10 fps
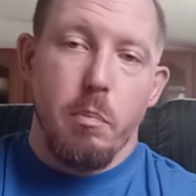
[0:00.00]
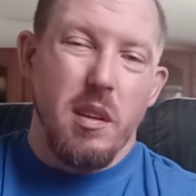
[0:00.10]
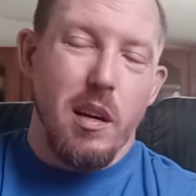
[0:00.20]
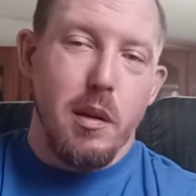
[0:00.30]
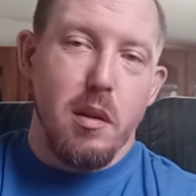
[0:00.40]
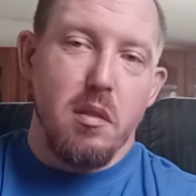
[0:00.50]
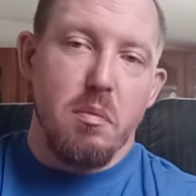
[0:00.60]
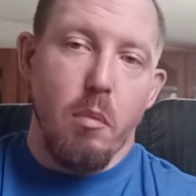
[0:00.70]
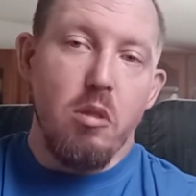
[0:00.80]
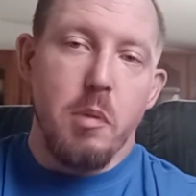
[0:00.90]

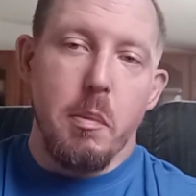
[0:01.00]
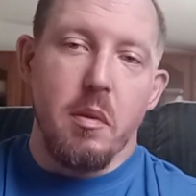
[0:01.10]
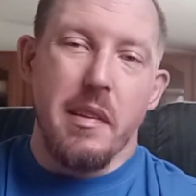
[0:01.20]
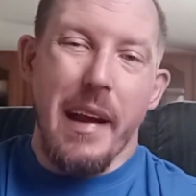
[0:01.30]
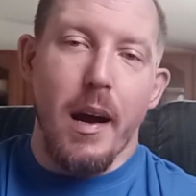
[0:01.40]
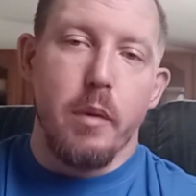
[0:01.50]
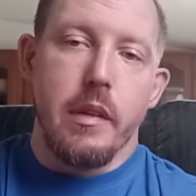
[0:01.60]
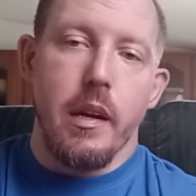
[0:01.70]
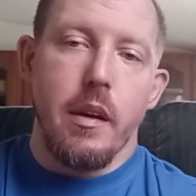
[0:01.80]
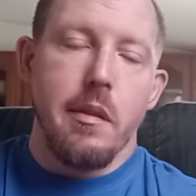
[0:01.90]
Because most people
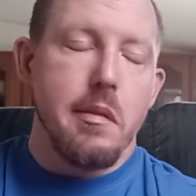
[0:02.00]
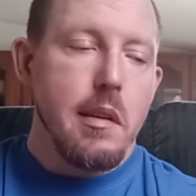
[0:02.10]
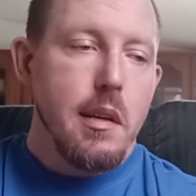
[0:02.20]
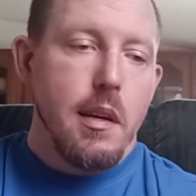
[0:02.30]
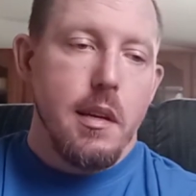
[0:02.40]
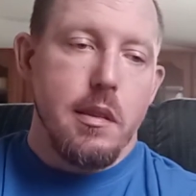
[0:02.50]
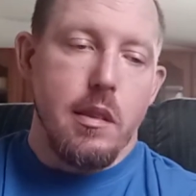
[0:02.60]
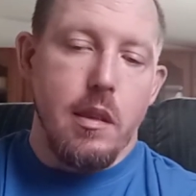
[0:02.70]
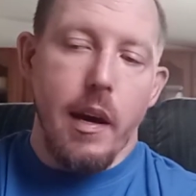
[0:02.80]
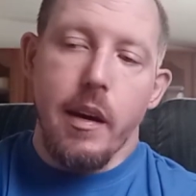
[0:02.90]
nowadays,
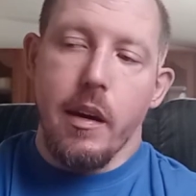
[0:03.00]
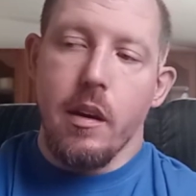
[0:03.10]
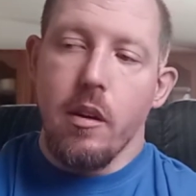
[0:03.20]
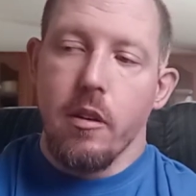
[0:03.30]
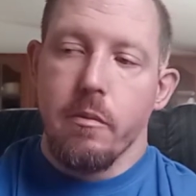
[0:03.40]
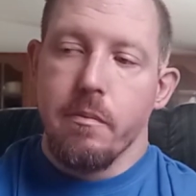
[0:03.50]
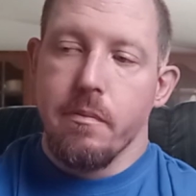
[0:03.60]
they,